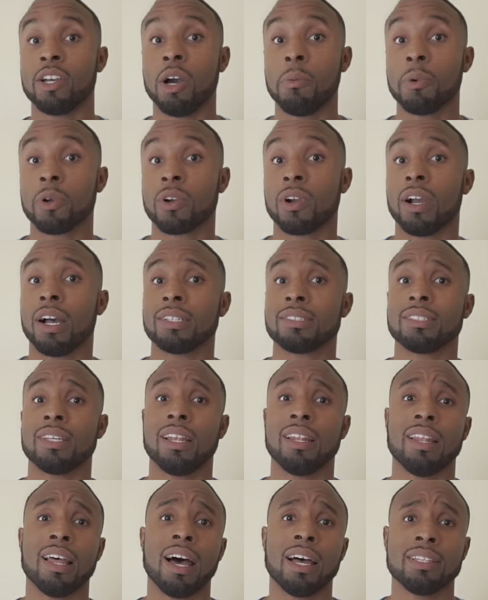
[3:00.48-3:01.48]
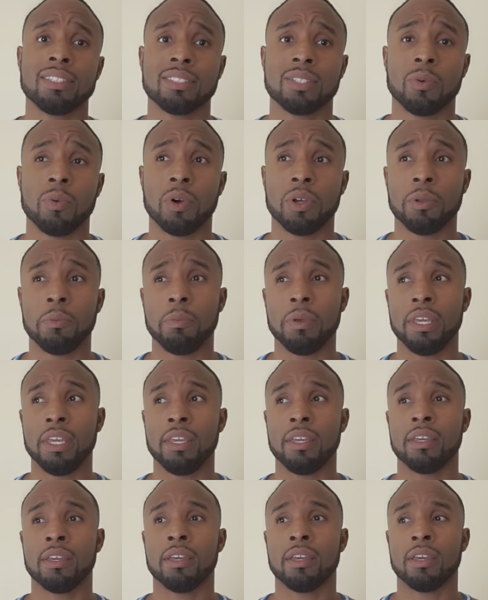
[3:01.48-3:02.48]
come across a lot would
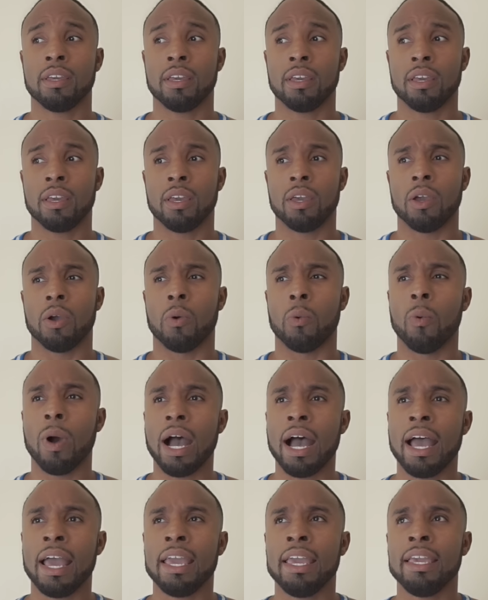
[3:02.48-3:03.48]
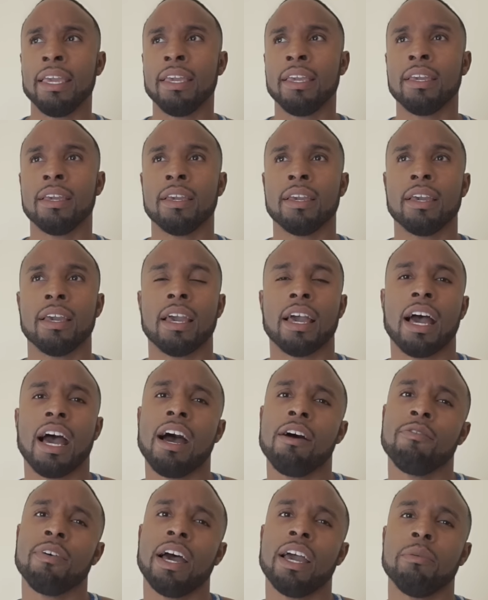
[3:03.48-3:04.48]
be, why
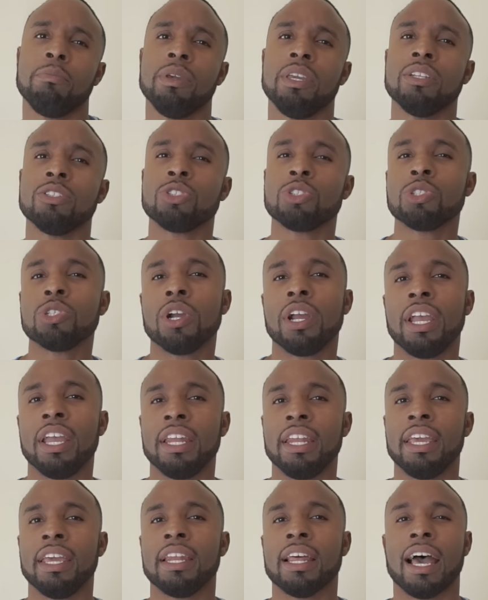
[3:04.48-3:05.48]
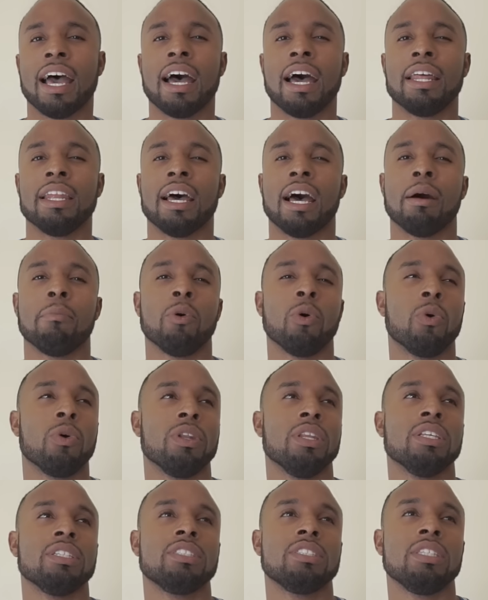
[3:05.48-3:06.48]
have I been training and I'm
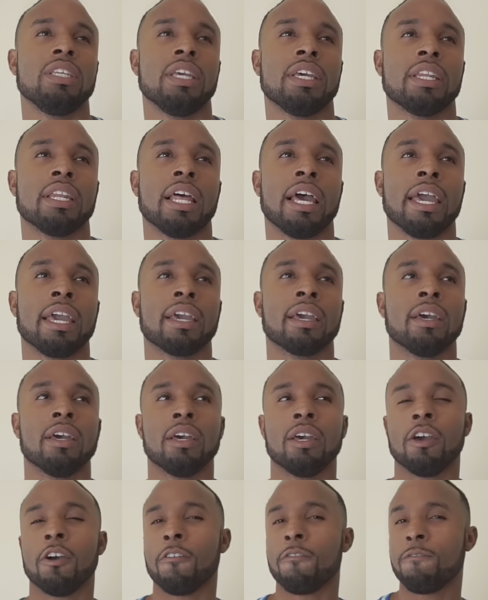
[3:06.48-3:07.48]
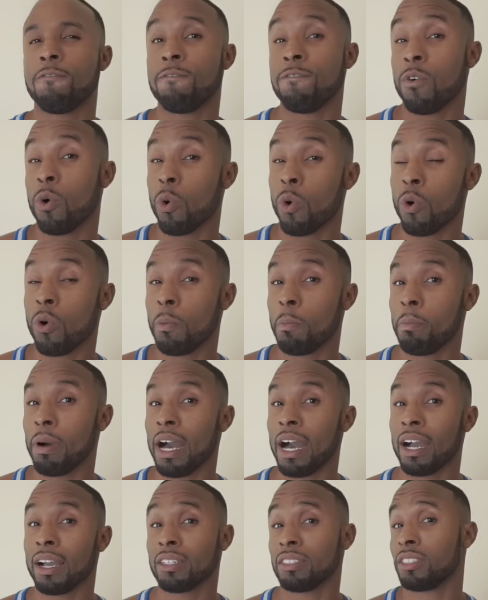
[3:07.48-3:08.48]
only seeing like 4
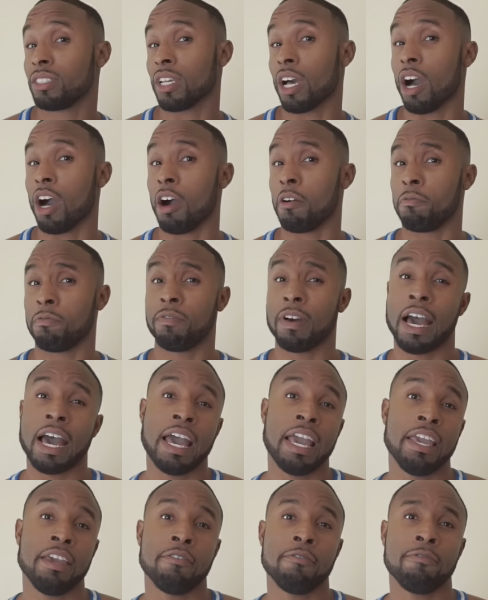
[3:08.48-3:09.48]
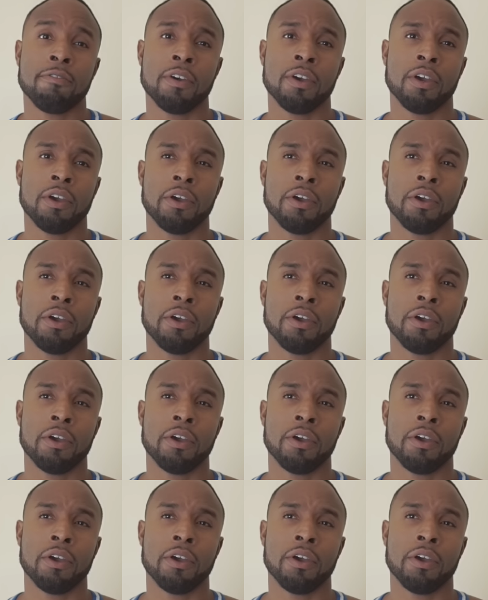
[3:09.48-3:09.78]
packs or 5?